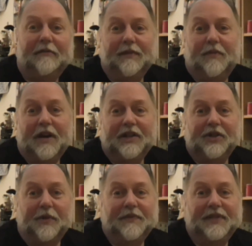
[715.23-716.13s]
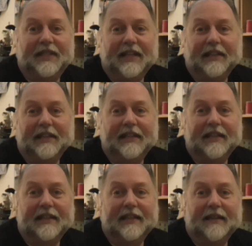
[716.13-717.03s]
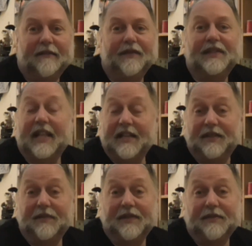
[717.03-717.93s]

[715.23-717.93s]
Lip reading: with workshops for state schools.